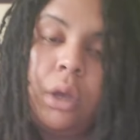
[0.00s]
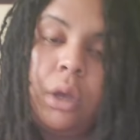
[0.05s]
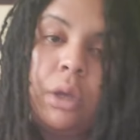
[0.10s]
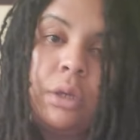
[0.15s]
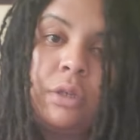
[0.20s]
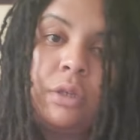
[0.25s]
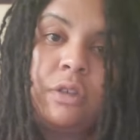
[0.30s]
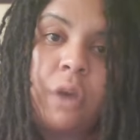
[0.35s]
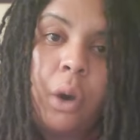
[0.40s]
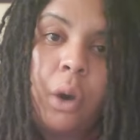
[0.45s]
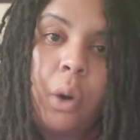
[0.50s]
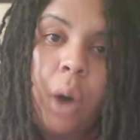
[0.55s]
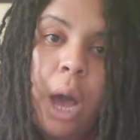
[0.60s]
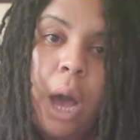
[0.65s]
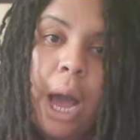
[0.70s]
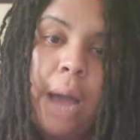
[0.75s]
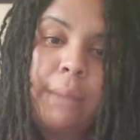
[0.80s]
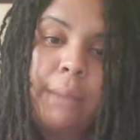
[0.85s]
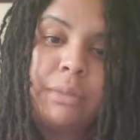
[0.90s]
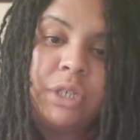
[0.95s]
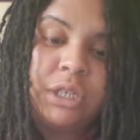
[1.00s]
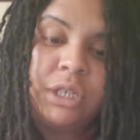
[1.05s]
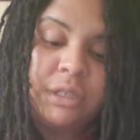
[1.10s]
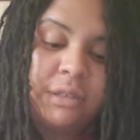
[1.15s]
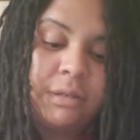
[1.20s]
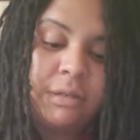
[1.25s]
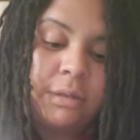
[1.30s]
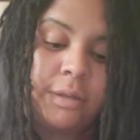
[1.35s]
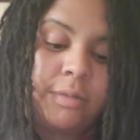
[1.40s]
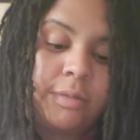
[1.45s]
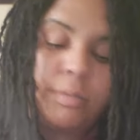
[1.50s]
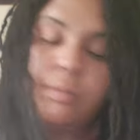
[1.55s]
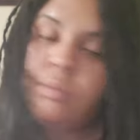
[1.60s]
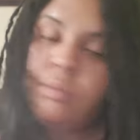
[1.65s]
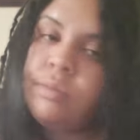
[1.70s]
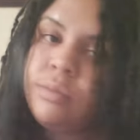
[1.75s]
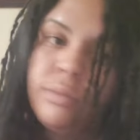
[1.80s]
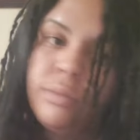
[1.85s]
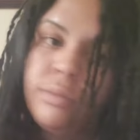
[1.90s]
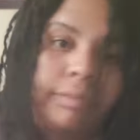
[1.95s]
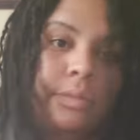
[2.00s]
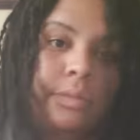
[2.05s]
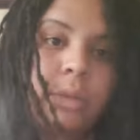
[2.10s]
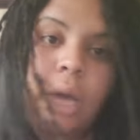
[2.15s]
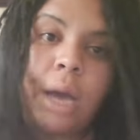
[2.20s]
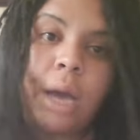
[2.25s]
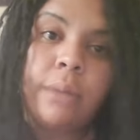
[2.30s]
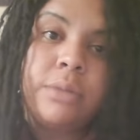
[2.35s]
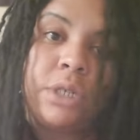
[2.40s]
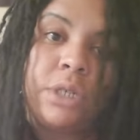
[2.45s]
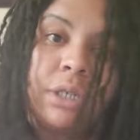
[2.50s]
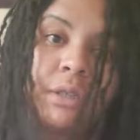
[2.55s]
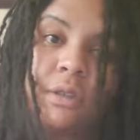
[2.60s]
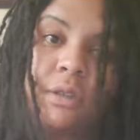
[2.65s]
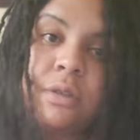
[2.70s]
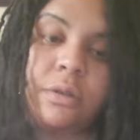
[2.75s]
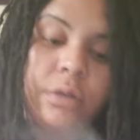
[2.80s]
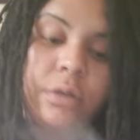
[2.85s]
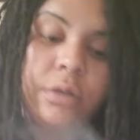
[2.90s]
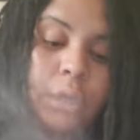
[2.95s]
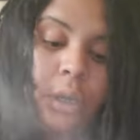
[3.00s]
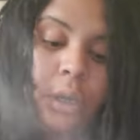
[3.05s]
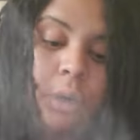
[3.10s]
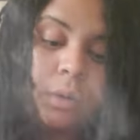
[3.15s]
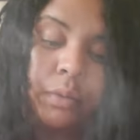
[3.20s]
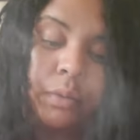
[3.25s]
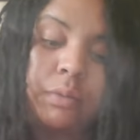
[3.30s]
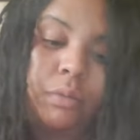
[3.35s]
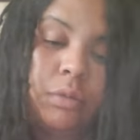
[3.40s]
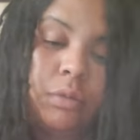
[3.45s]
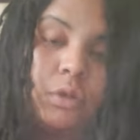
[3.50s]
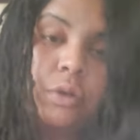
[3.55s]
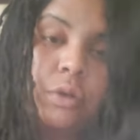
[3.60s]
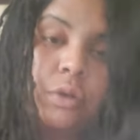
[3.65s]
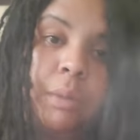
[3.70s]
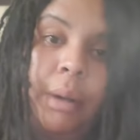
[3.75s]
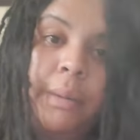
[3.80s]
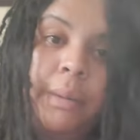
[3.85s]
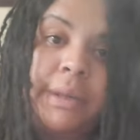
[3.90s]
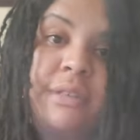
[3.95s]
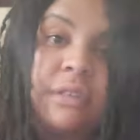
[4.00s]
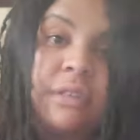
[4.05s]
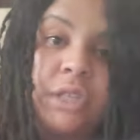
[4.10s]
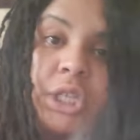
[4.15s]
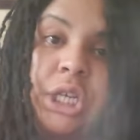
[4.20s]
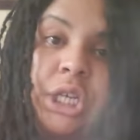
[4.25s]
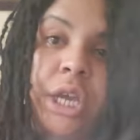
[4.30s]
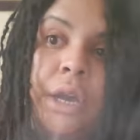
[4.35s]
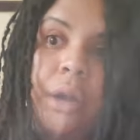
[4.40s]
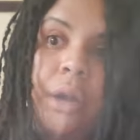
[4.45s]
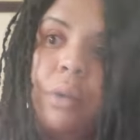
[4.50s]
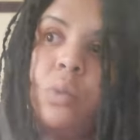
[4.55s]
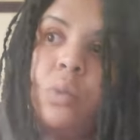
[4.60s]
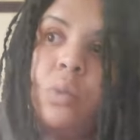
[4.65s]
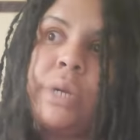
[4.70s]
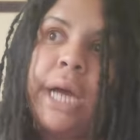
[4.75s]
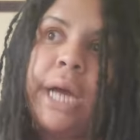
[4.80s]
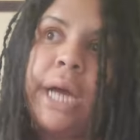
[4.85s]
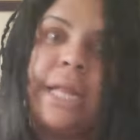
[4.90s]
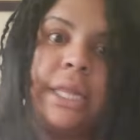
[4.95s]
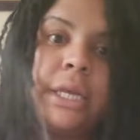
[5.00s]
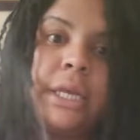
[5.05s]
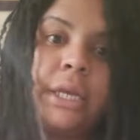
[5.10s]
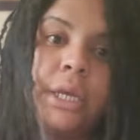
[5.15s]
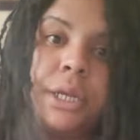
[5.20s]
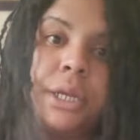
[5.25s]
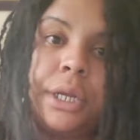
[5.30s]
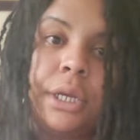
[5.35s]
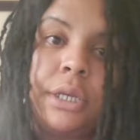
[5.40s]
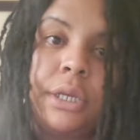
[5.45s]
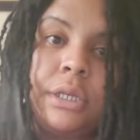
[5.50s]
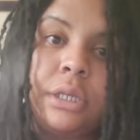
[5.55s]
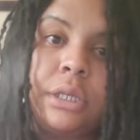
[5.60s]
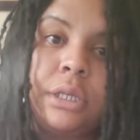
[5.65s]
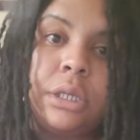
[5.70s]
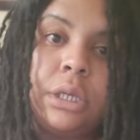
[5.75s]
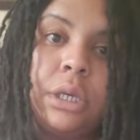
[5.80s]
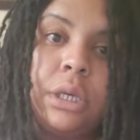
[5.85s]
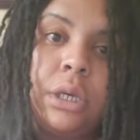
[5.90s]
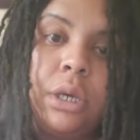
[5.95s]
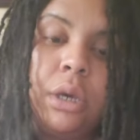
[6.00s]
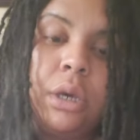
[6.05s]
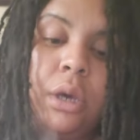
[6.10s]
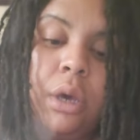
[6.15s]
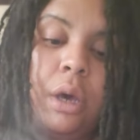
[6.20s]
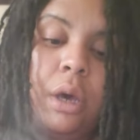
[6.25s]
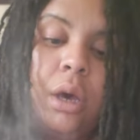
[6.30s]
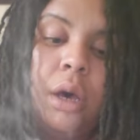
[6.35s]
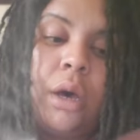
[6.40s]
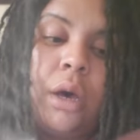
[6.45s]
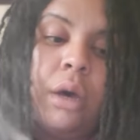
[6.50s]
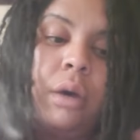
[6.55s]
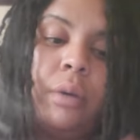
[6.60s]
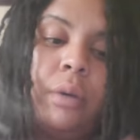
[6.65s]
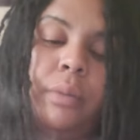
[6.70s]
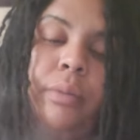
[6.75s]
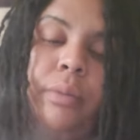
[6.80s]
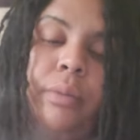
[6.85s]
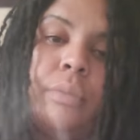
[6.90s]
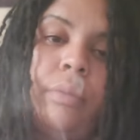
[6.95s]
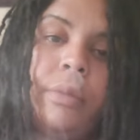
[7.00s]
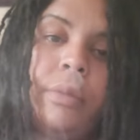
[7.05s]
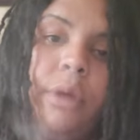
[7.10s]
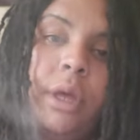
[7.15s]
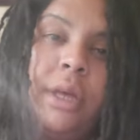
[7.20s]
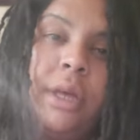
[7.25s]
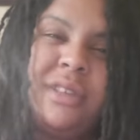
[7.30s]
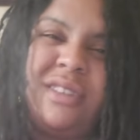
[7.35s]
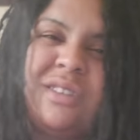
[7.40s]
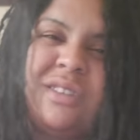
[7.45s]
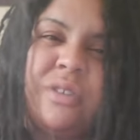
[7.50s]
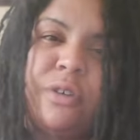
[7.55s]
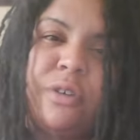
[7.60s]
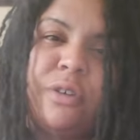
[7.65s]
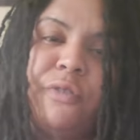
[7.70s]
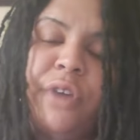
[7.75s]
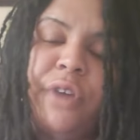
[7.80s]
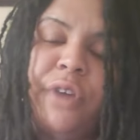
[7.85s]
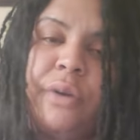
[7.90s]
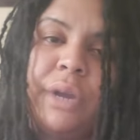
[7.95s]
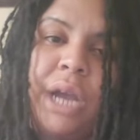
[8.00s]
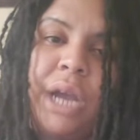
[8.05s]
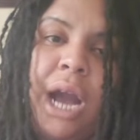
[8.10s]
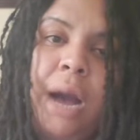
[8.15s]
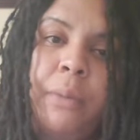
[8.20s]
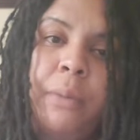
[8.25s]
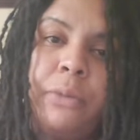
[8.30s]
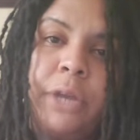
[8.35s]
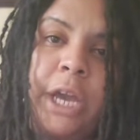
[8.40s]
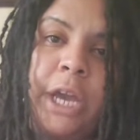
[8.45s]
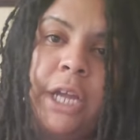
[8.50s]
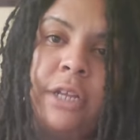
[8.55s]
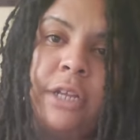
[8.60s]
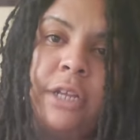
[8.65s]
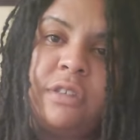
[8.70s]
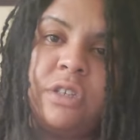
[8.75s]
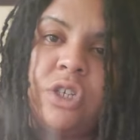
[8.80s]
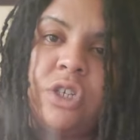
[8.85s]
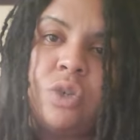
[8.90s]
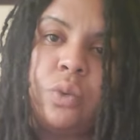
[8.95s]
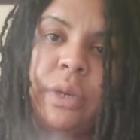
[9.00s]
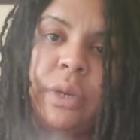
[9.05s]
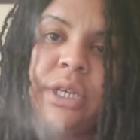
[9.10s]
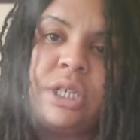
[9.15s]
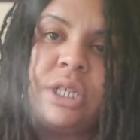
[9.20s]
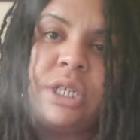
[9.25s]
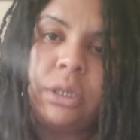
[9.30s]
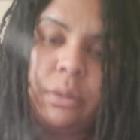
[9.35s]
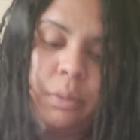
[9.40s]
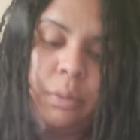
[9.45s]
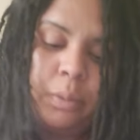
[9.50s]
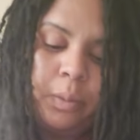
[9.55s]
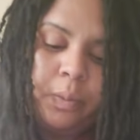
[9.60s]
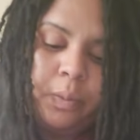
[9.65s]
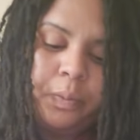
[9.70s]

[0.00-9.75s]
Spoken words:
So I'm just, doing my best to share what I think it is. It's a very complicated situation.